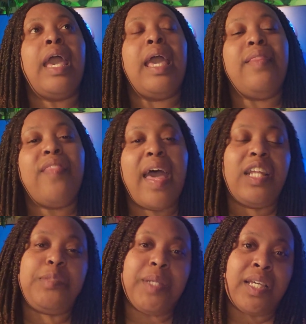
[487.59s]
And that
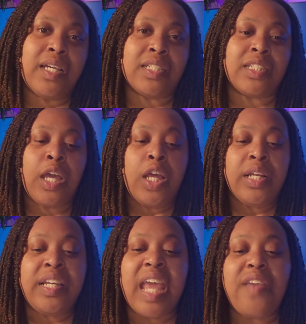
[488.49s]
is because
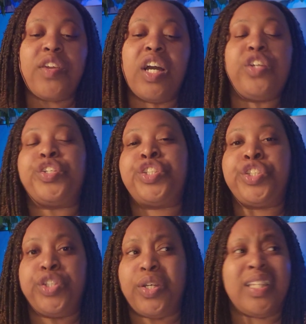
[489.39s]
David
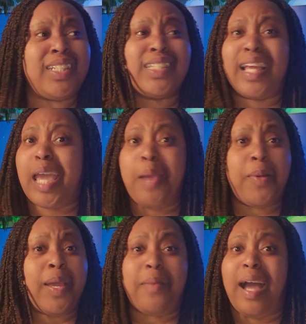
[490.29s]
understood, just like
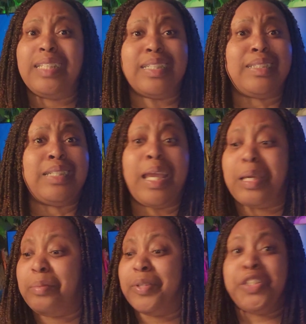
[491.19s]
Abraham, Isaac,
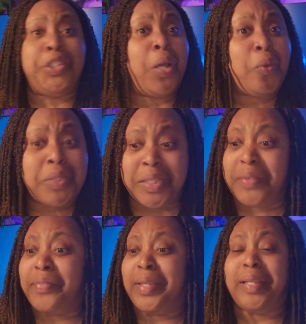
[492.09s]
Jacob, and
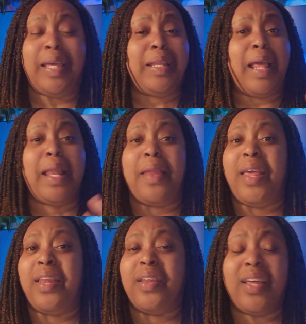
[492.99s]
Joseph, and and and,
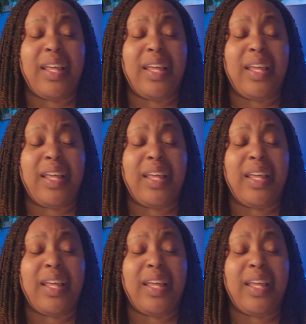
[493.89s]
and